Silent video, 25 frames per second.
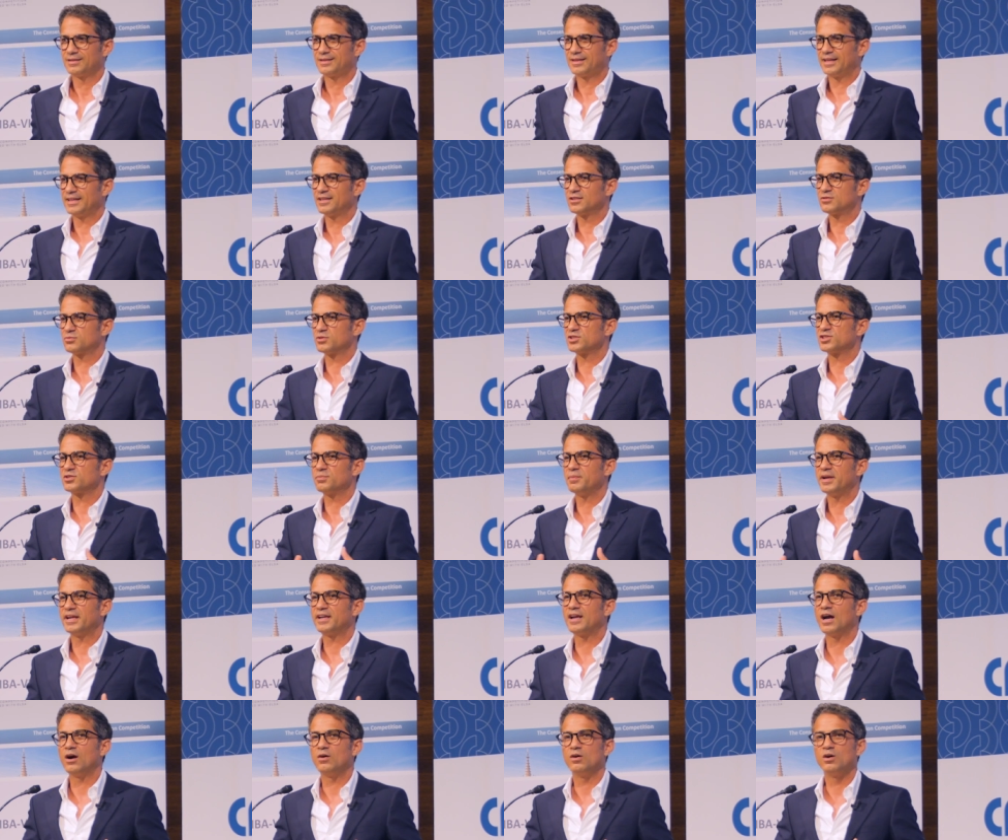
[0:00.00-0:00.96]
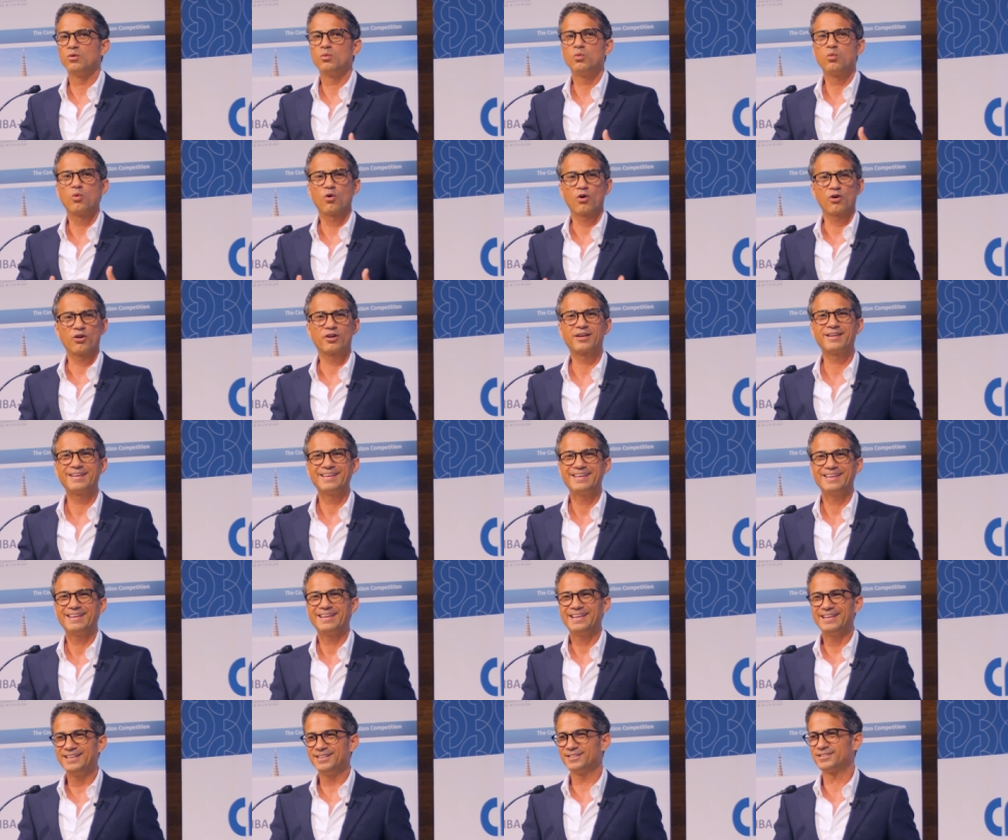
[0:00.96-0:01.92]
Things which make our work
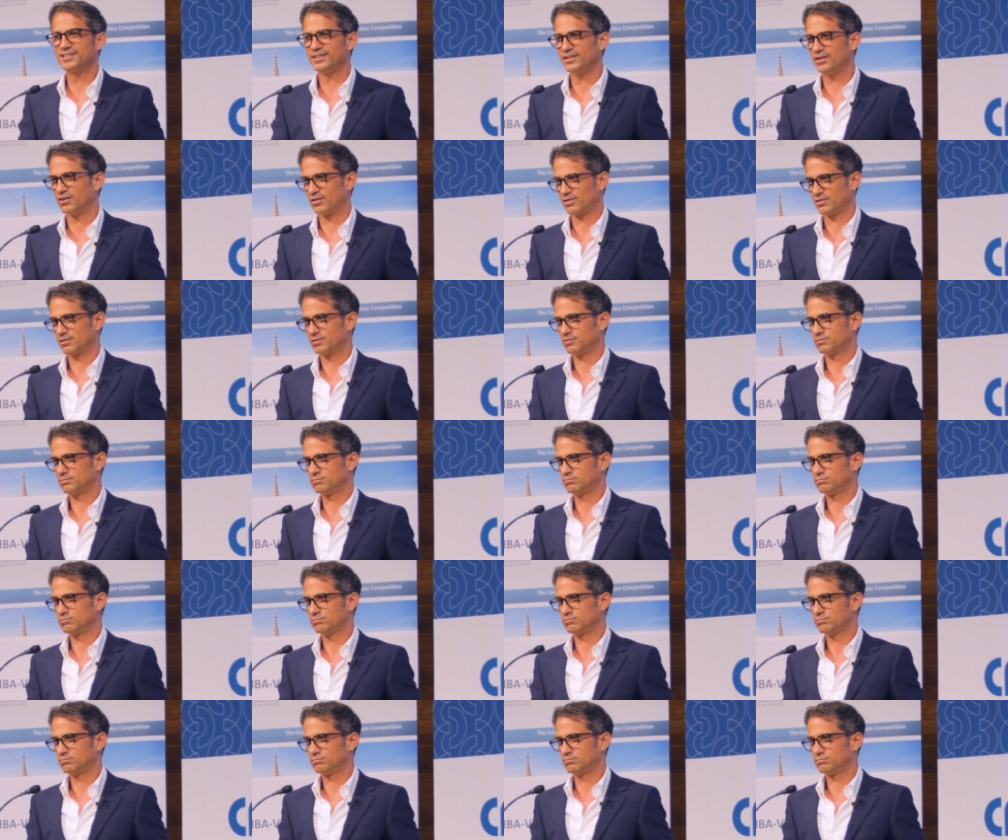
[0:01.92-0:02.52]
easier.